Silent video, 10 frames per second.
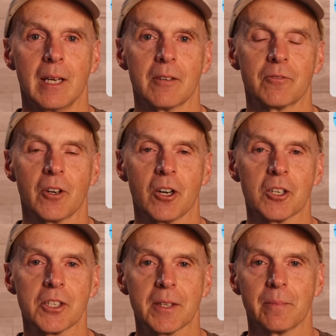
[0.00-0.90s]

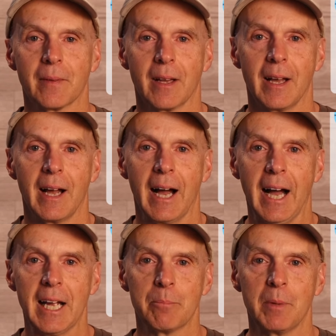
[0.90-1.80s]
First,
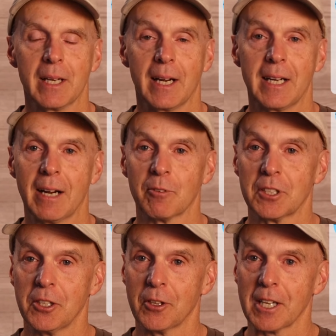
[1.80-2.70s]
I admit I never
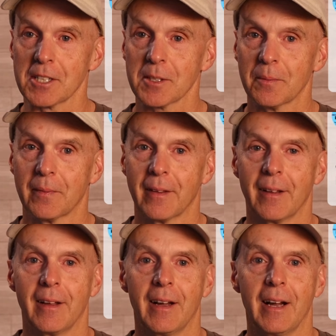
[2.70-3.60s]
do this.
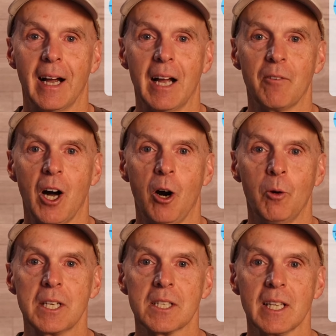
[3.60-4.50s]
I have
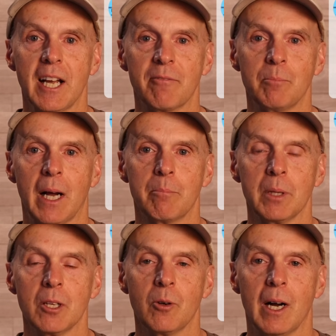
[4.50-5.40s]
always left my
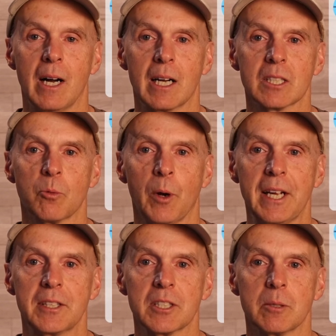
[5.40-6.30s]
Blue Ox
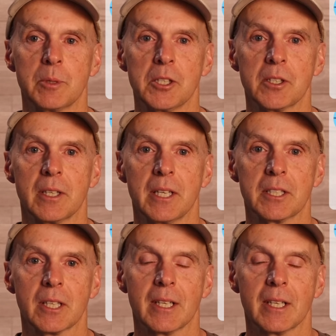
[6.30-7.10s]
weight distribution hitch